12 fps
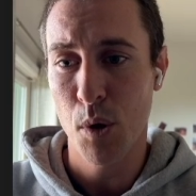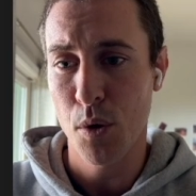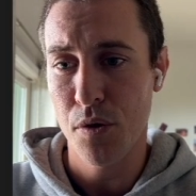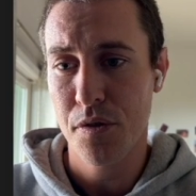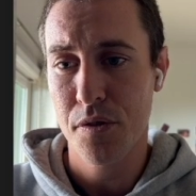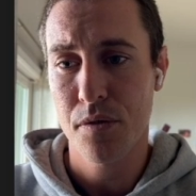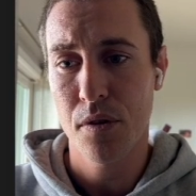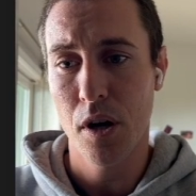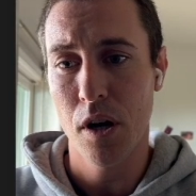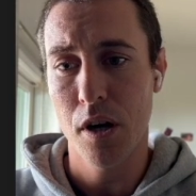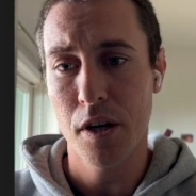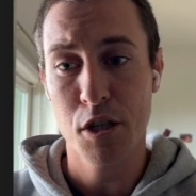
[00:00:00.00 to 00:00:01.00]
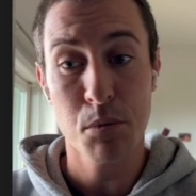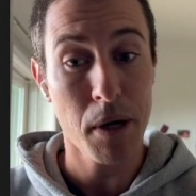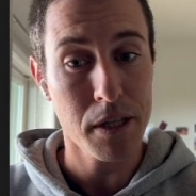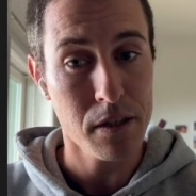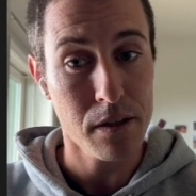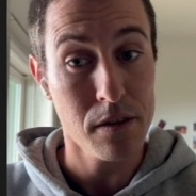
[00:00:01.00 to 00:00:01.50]
both
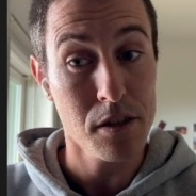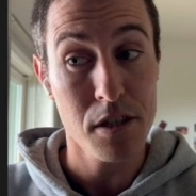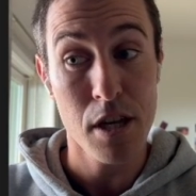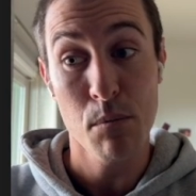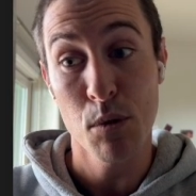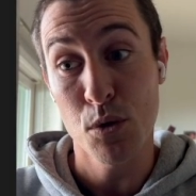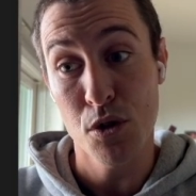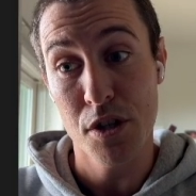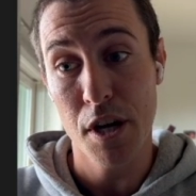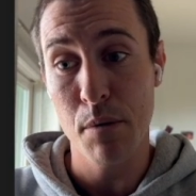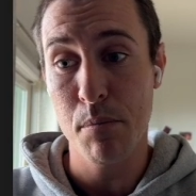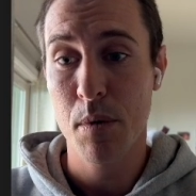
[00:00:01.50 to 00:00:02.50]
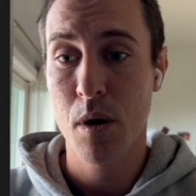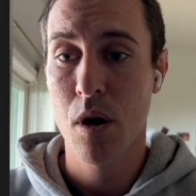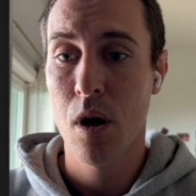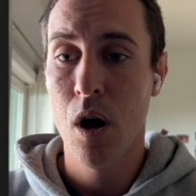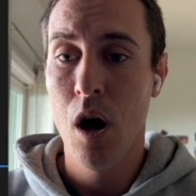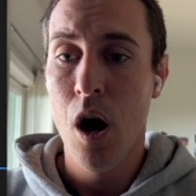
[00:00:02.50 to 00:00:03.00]
expecting the same user type.
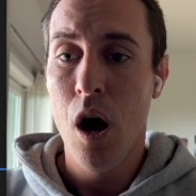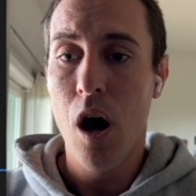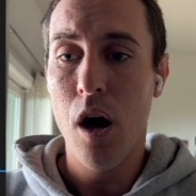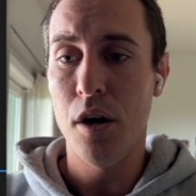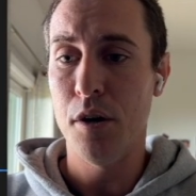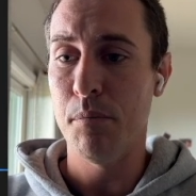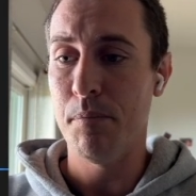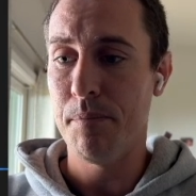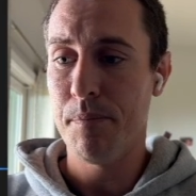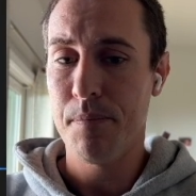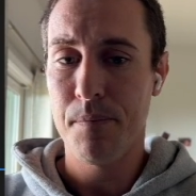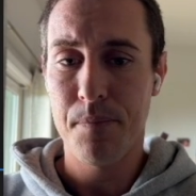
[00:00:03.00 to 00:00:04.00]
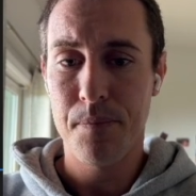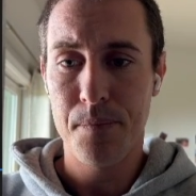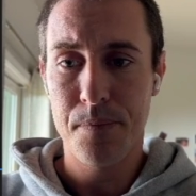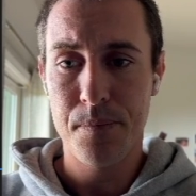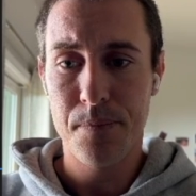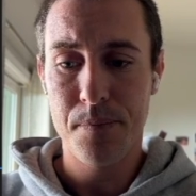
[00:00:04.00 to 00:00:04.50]
And
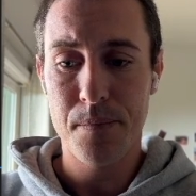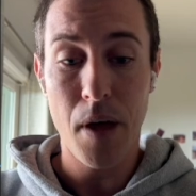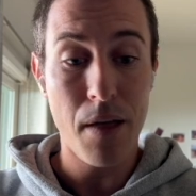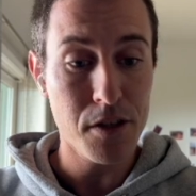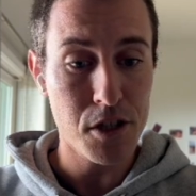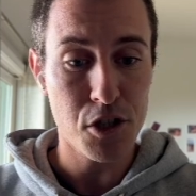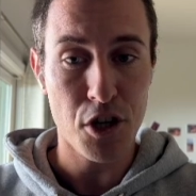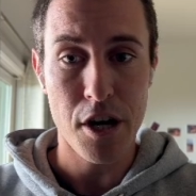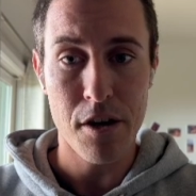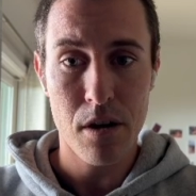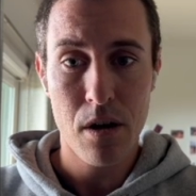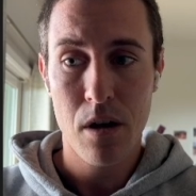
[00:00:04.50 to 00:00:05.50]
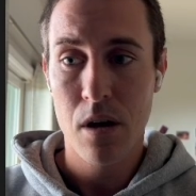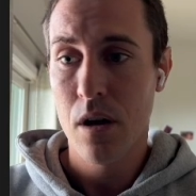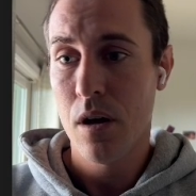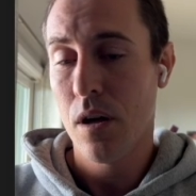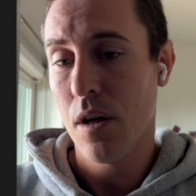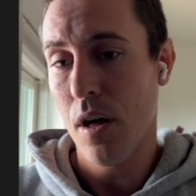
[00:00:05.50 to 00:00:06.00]
this is great.
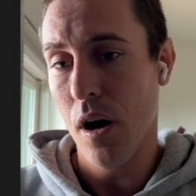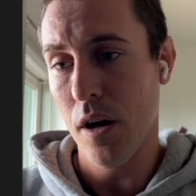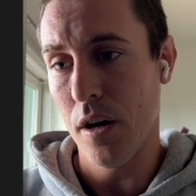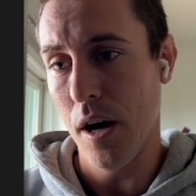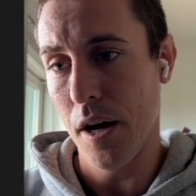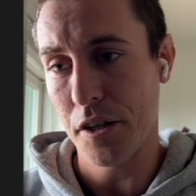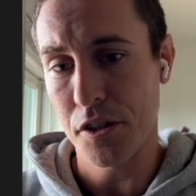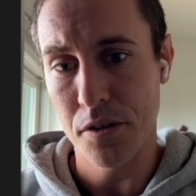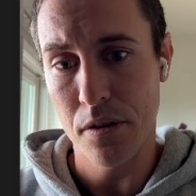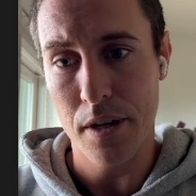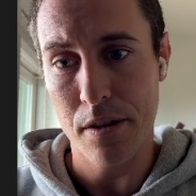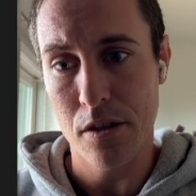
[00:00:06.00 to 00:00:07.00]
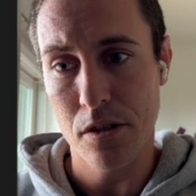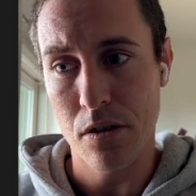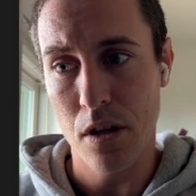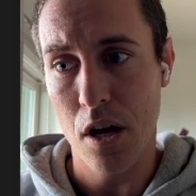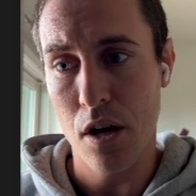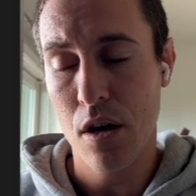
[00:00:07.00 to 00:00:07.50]
I actually like this
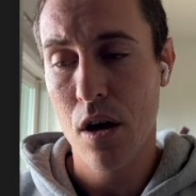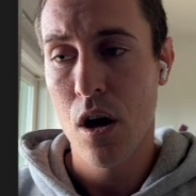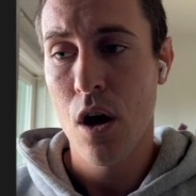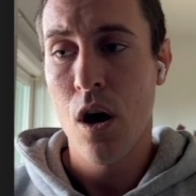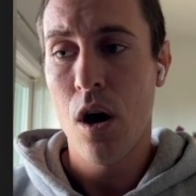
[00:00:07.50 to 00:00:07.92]
a lot.